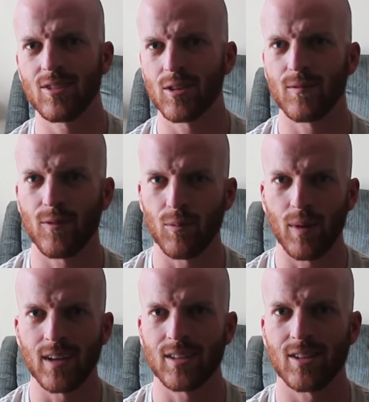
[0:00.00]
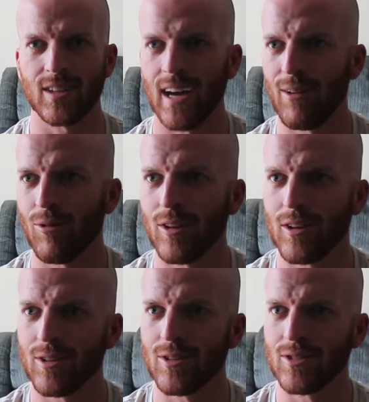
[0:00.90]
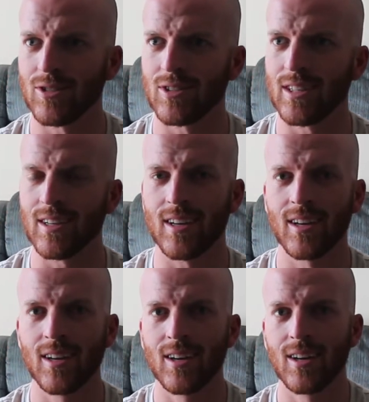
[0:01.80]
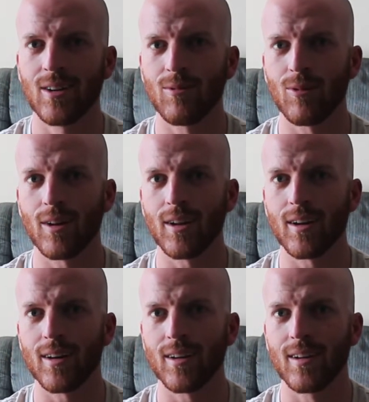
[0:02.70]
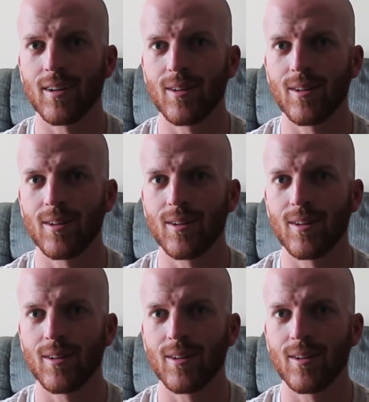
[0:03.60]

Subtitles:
Just for basically, I want to do it just to see what the